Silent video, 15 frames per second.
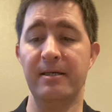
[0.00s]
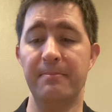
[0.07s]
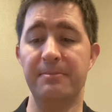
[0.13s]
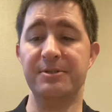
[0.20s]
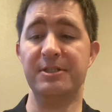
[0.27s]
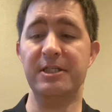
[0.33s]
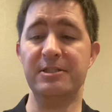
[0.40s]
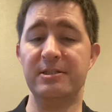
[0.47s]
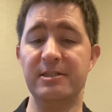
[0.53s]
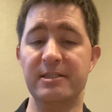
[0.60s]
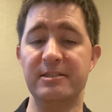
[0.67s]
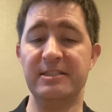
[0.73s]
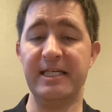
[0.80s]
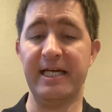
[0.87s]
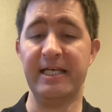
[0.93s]
position
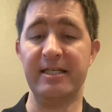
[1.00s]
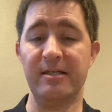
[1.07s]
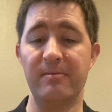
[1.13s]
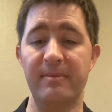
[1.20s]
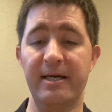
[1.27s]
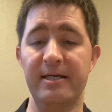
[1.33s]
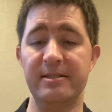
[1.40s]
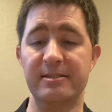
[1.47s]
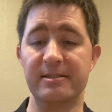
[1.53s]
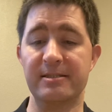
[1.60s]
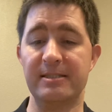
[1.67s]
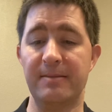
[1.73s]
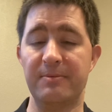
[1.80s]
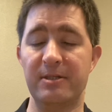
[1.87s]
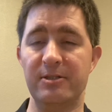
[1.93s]
as second in command. He's
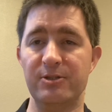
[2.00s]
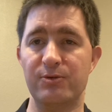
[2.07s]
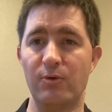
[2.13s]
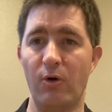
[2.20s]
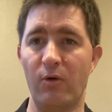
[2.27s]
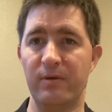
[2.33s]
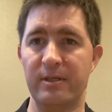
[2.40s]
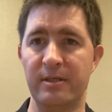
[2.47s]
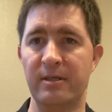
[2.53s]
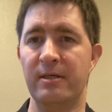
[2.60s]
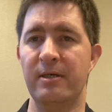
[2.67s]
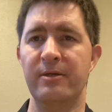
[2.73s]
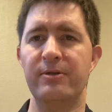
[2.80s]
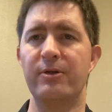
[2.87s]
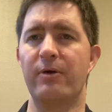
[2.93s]
accepted his role in
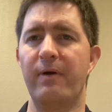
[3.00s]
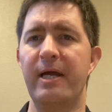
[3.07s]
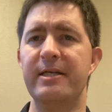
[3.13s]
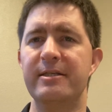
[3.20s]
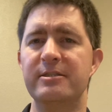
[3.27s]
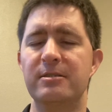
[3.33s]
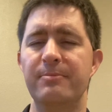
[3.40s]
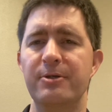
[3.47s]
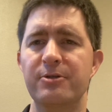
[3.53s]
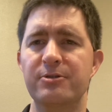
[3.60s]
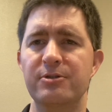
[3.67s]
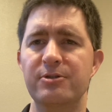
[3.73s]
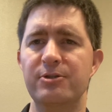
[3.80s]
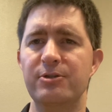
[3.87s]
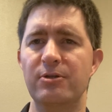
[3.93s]
the grain
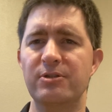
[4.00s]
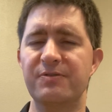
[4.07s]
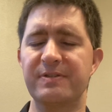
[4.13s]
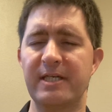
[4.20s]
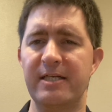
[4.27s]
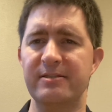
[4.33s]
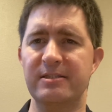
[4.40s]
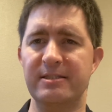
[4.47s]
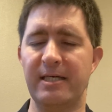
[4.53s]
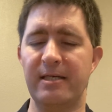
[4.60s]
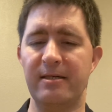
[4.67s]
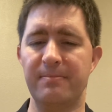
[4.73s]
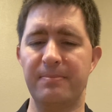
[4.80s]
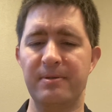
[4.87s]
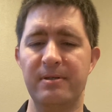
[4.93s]
distribution. Joseph's kind of set
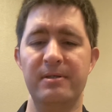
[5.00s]
up,